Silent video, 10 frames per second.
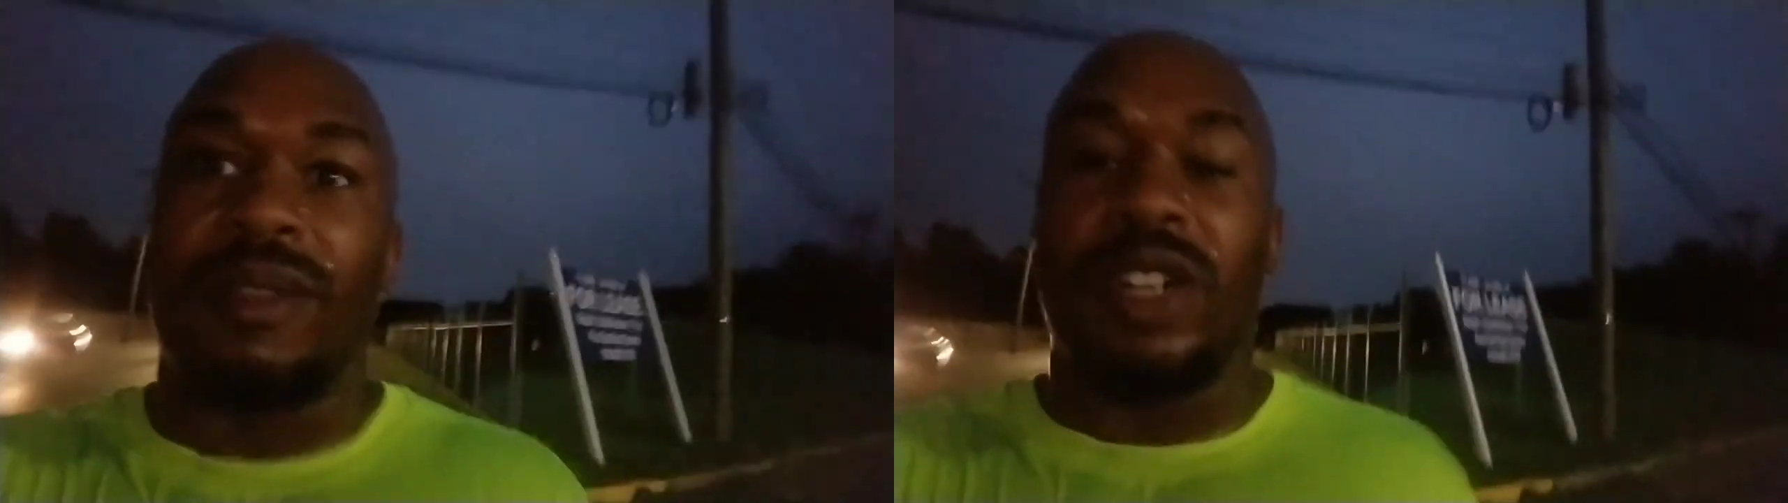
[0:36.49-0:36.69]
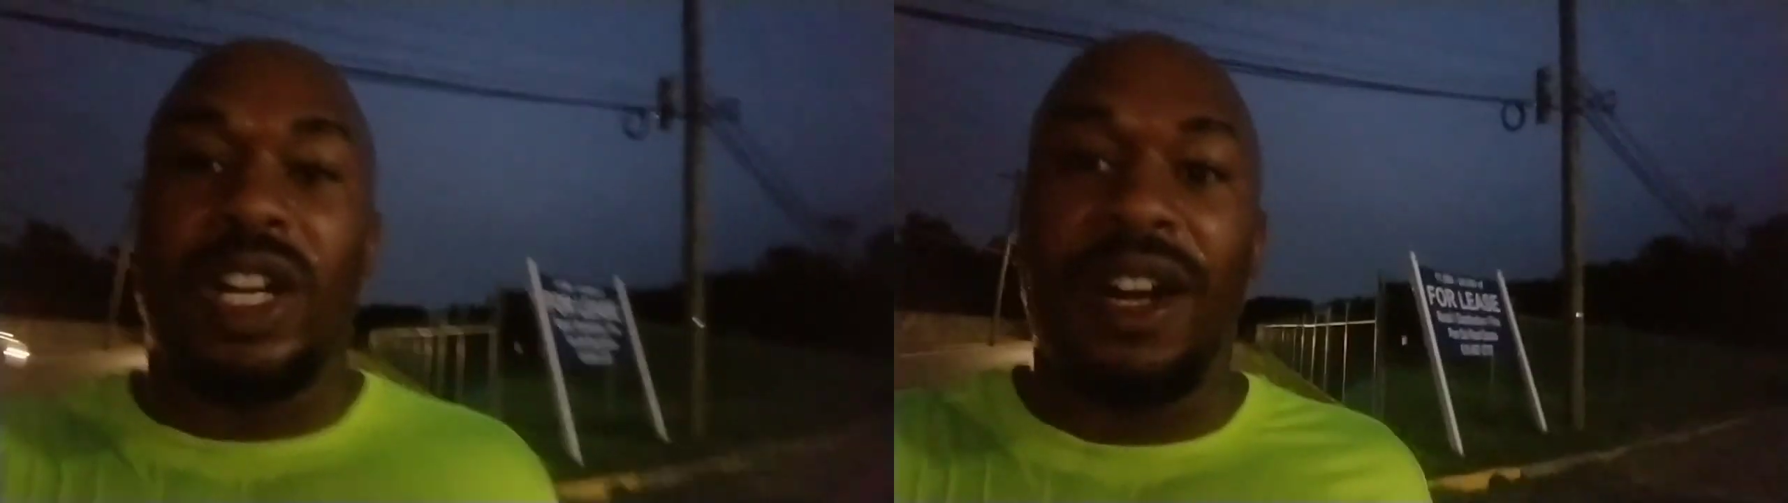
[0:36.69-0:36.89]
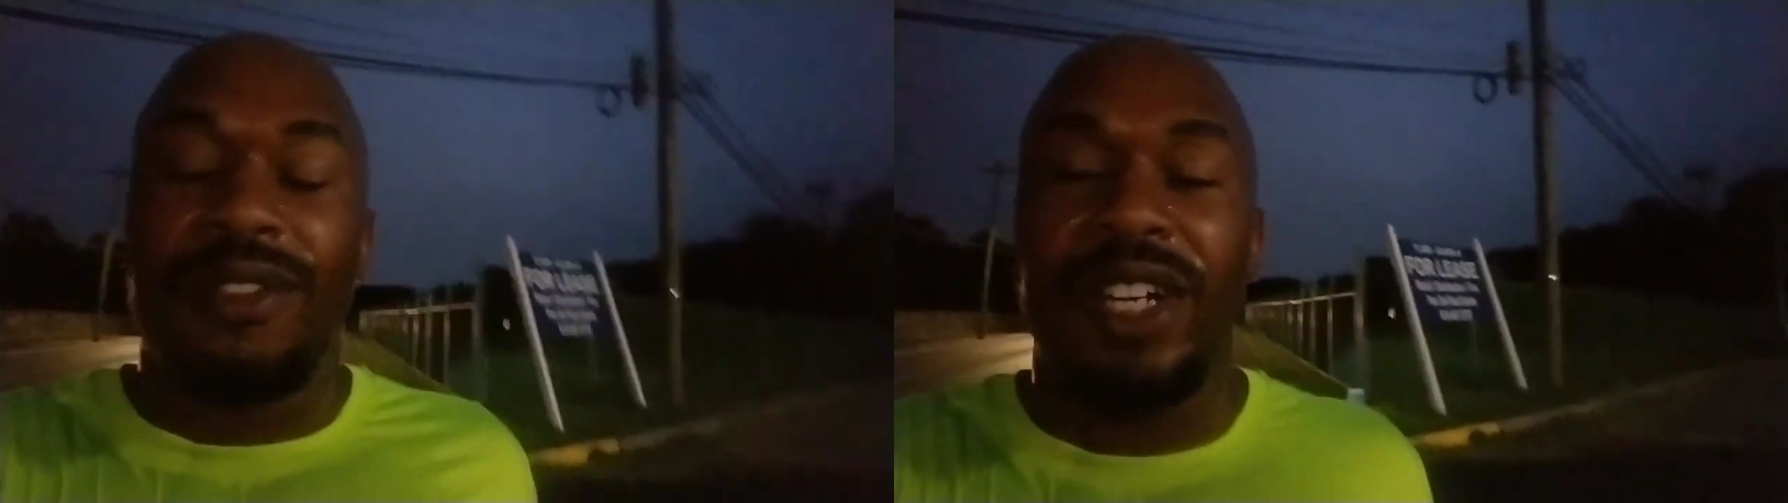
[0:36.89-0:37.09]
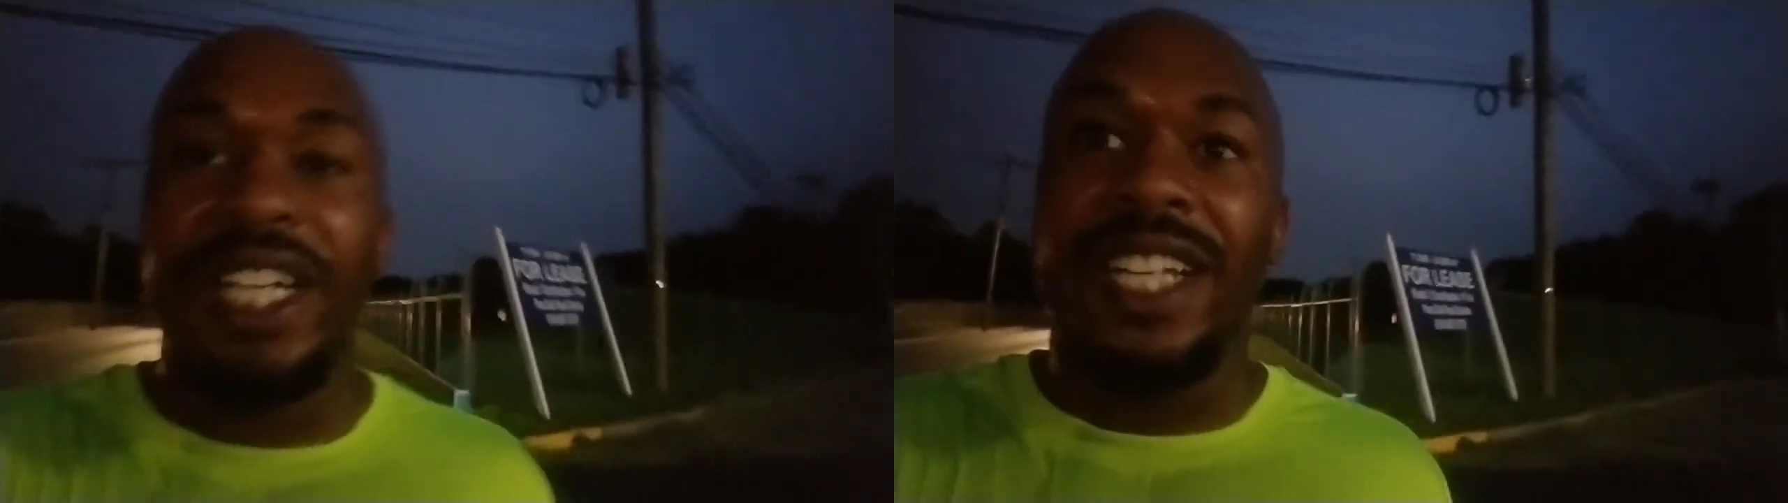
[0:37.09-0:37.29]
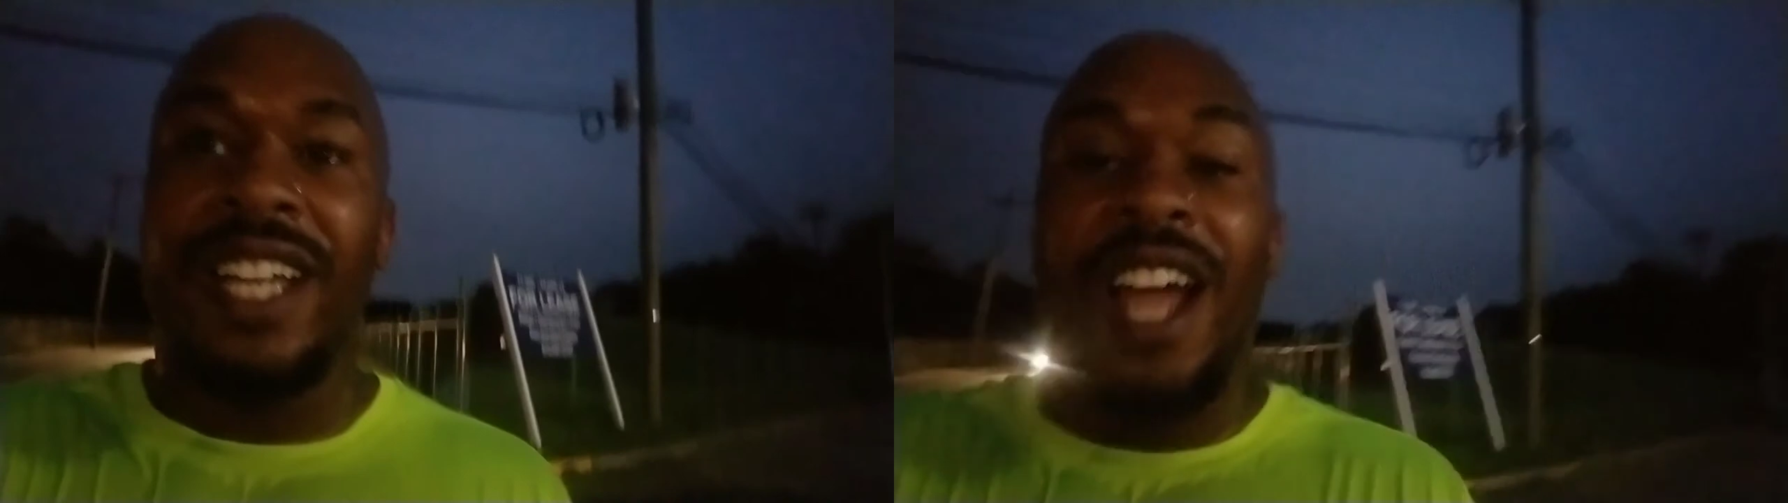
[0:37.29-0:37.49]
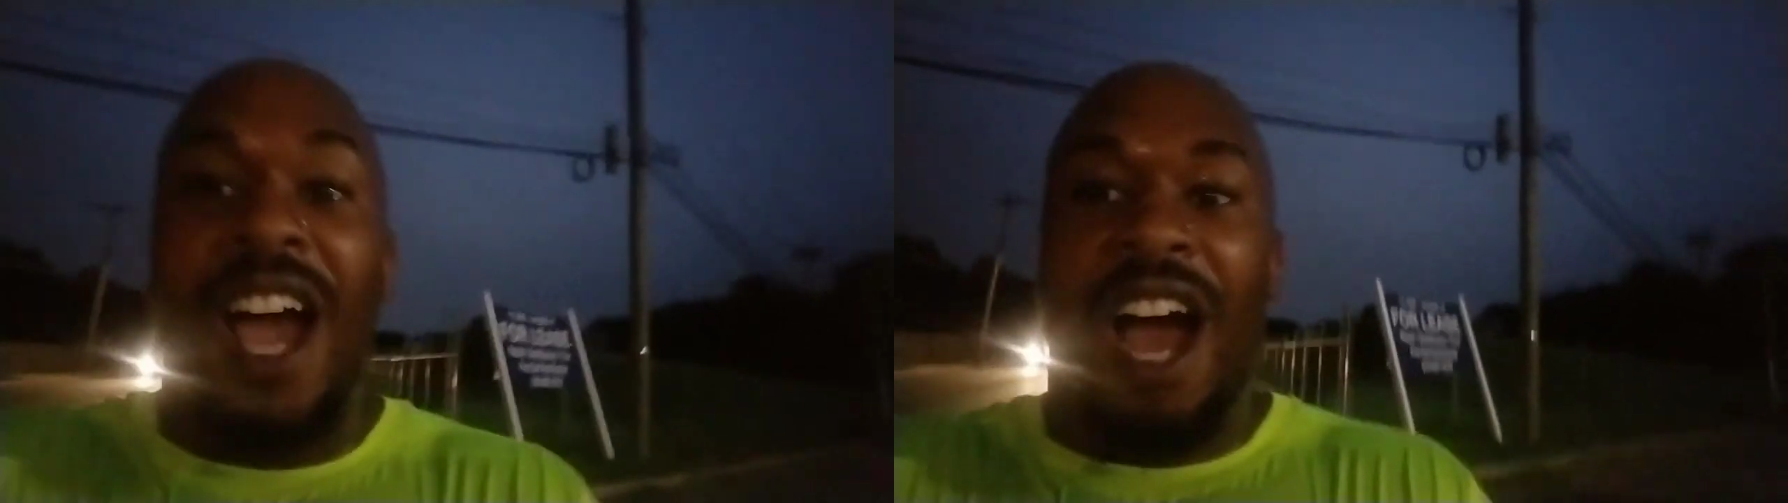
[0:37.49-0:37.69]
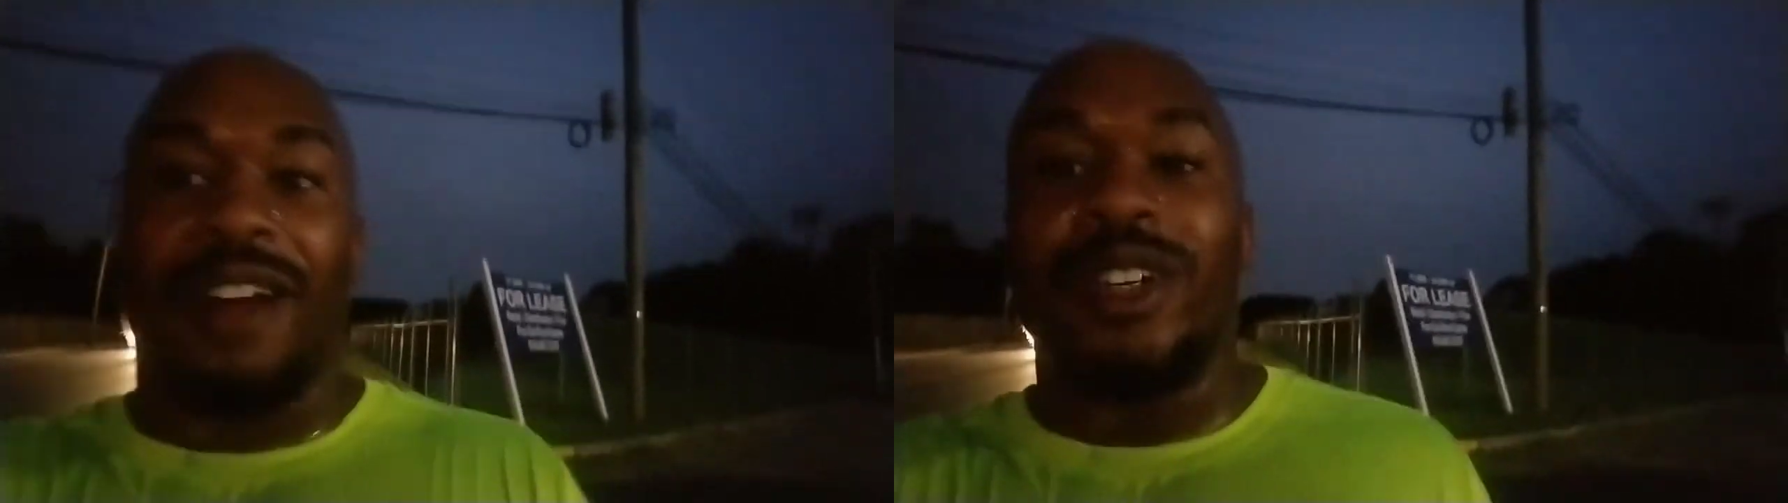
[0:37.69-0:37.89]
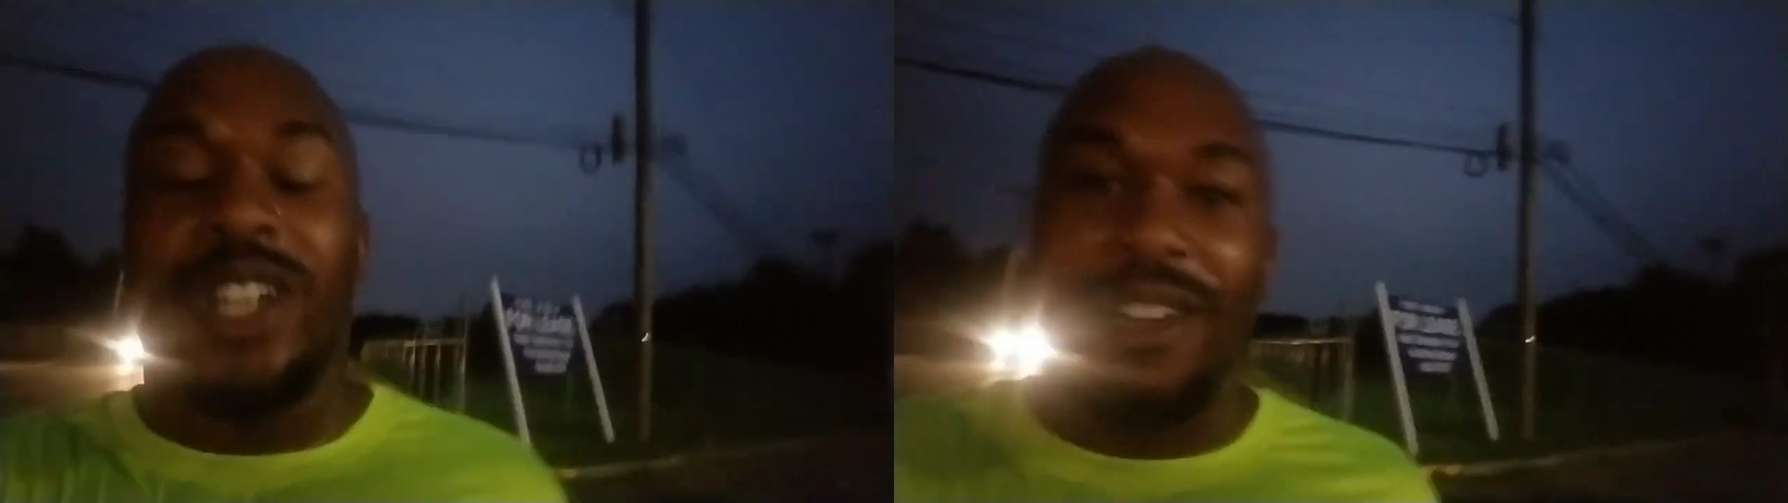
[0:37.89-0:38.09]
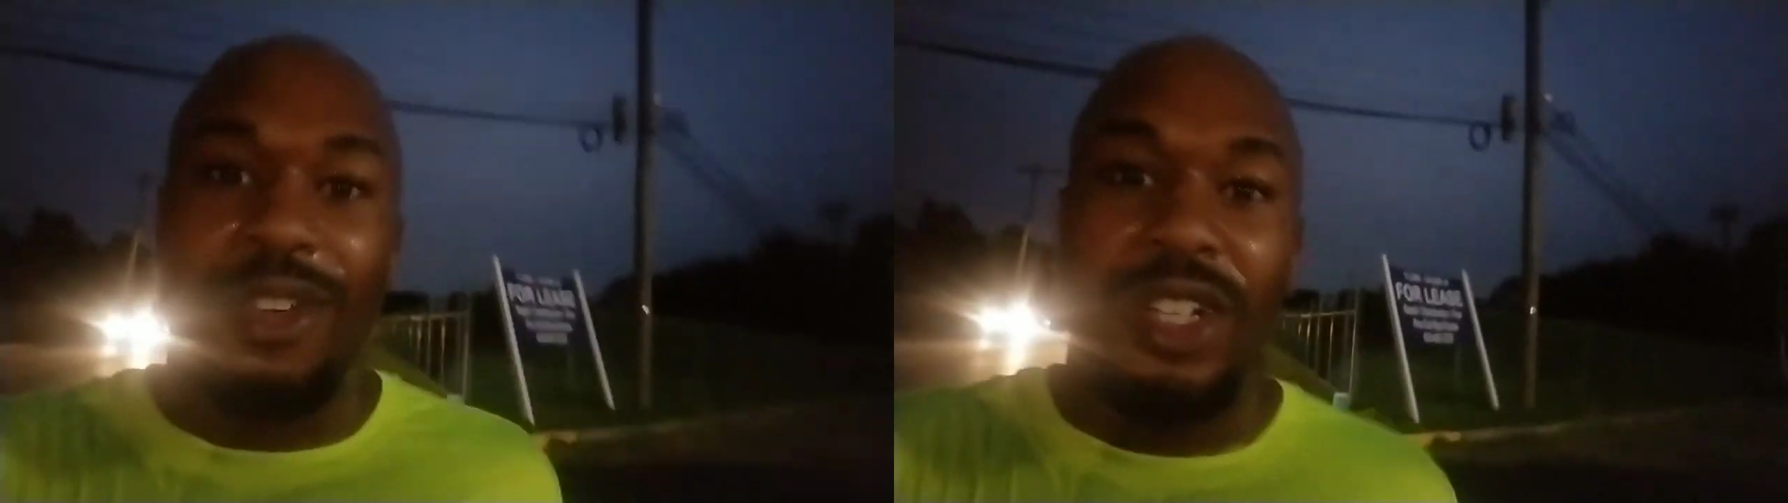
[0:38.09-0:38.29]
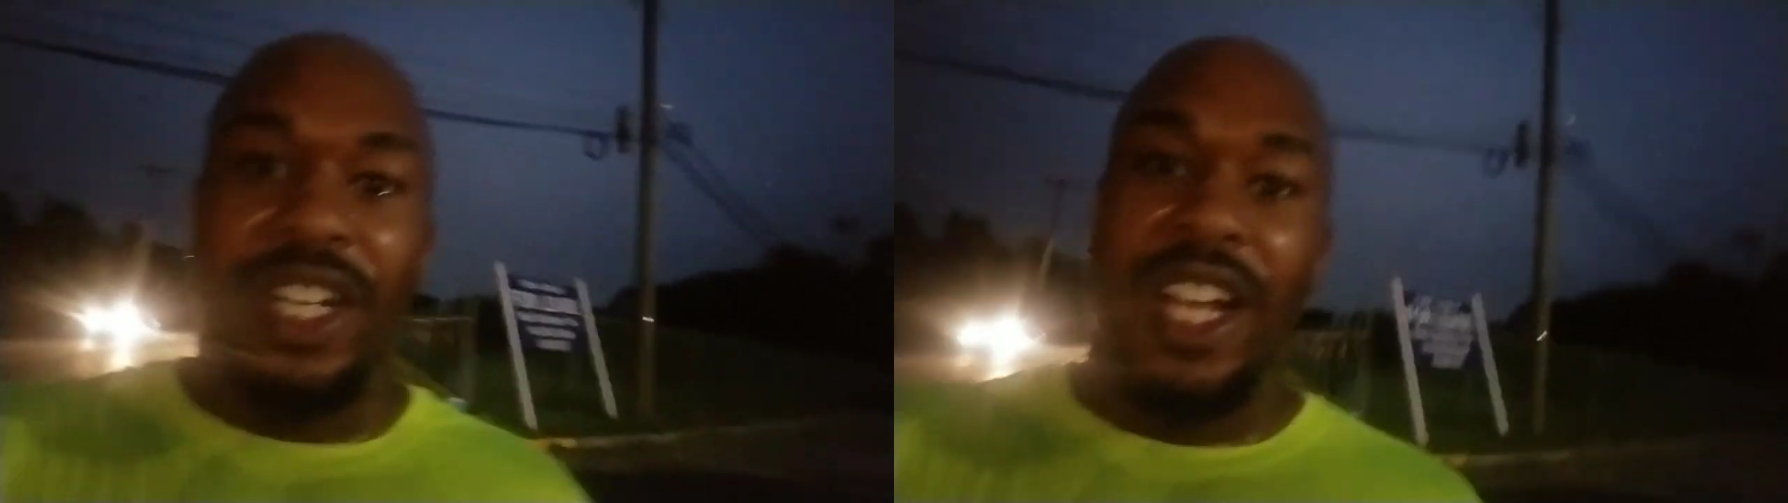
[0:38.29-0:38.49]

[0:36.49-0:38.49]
recovery, I recovered